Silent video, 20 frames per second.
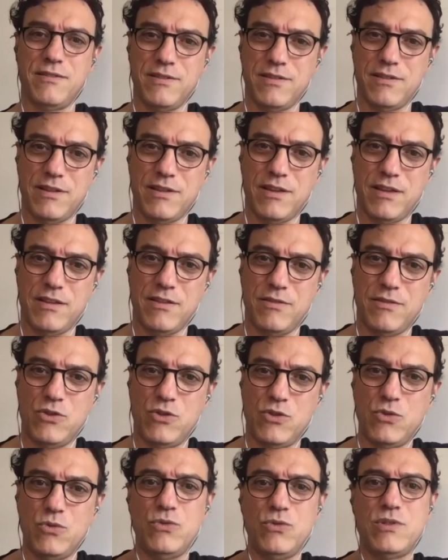and
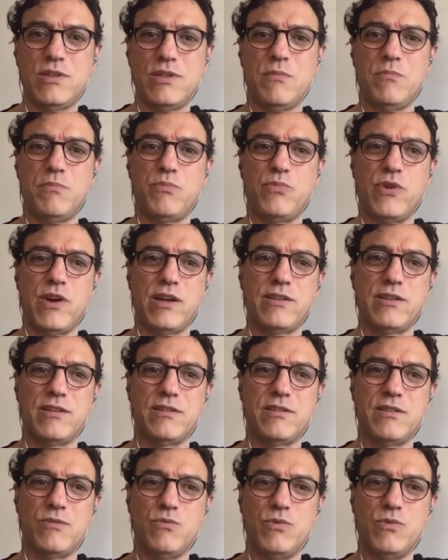do some
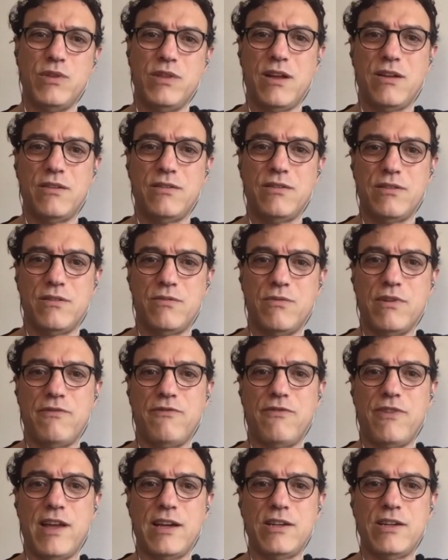practices without
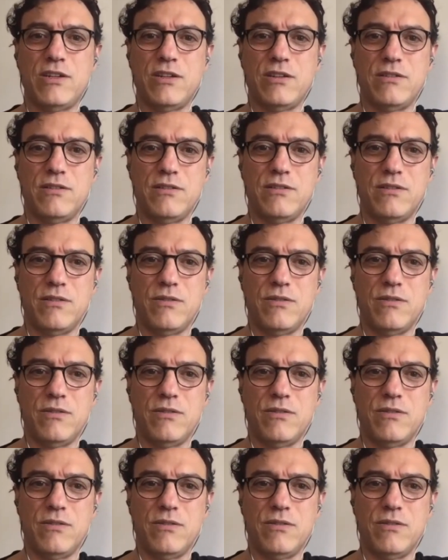reflection